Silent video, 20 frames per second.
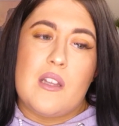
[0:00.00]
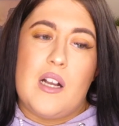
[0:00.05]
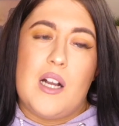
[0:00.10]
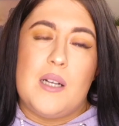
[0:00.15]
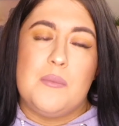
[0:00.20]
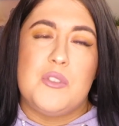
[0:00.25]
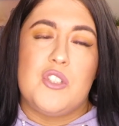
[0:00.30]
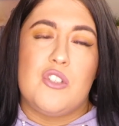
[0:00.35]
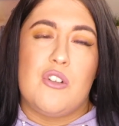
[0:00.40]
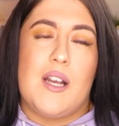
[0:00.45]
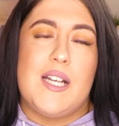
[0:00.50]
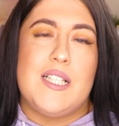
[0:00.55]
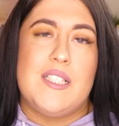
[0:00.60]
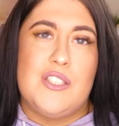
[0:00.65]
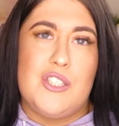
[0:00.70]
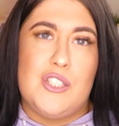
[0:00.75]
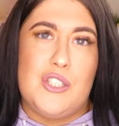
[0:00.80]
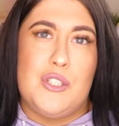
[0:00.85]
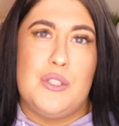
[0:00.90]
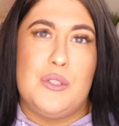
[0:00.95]
I'm trying
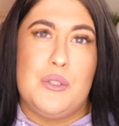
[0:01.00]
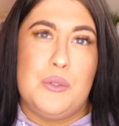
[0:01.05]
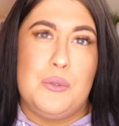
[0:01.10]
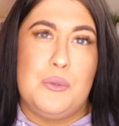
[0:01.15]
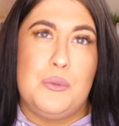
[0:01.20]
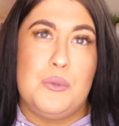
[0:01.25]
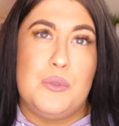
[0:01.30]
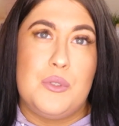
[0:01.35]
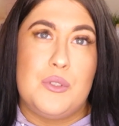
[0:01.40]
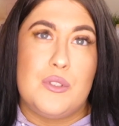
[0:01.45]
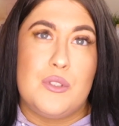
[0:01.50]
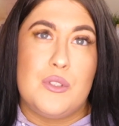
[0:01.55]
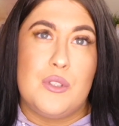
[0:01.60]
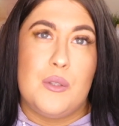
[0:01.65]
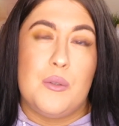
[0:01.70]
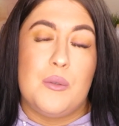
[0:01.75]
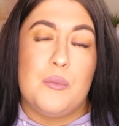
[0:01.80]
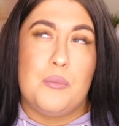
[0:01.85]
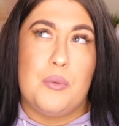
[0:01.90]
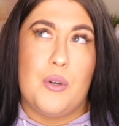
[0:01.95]
to use
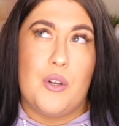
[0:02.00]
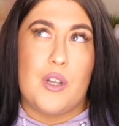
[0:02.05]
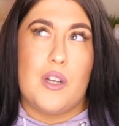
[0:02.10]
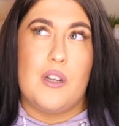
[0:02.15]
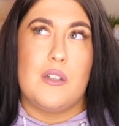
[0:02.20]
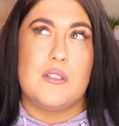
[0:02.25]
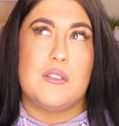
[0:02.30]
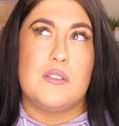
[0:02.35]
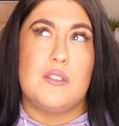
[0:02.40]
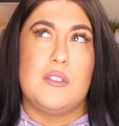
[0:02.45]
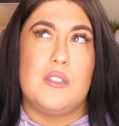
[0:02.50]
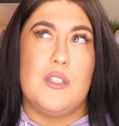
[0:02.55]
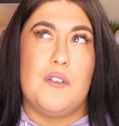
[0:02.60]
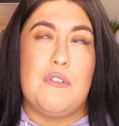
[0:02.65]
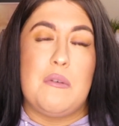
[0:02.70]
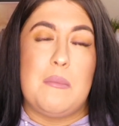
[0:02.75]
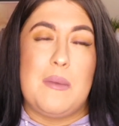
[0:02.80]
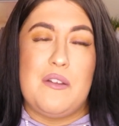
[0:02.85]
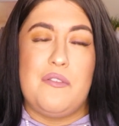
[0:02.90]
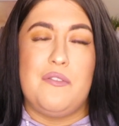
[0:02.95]
products
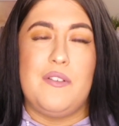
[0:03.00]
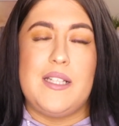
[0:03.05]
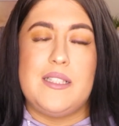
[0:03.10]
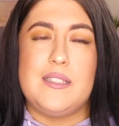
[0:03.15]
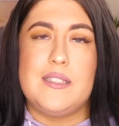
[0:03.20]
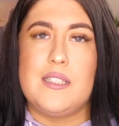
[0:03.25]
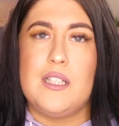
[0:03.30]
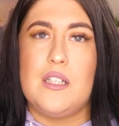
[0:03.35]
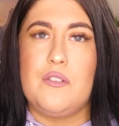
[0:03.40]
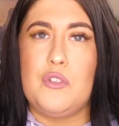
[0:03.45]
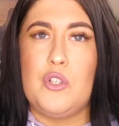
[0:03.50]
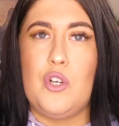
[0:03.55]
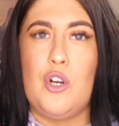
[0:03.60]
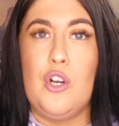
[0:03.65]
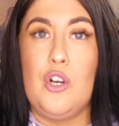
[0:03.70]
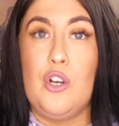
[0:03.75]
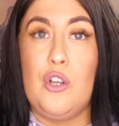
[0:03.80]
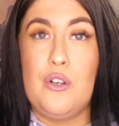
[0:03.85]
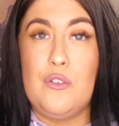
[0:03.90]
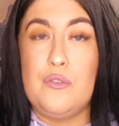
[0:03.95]
for my face that have
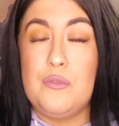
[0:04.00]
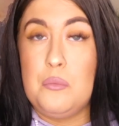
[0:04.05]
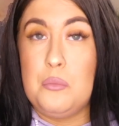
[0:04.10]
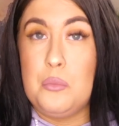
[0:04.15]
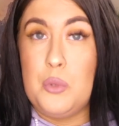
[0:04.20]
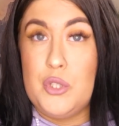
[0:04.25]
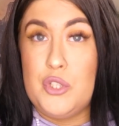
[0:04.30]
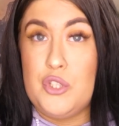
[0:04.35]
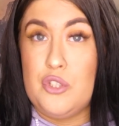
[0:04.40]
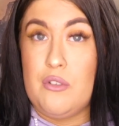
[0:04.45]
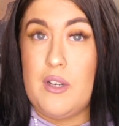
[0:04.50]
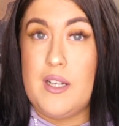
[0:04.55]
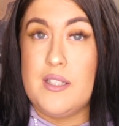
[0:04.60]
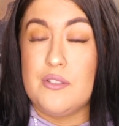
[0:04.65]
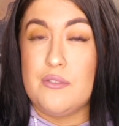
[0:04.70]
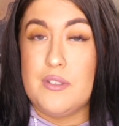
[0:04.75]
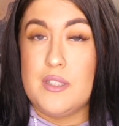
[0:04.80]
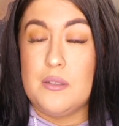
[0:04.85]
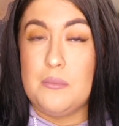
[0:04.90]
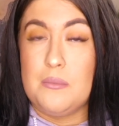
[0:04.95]
got a lot of moisturiser in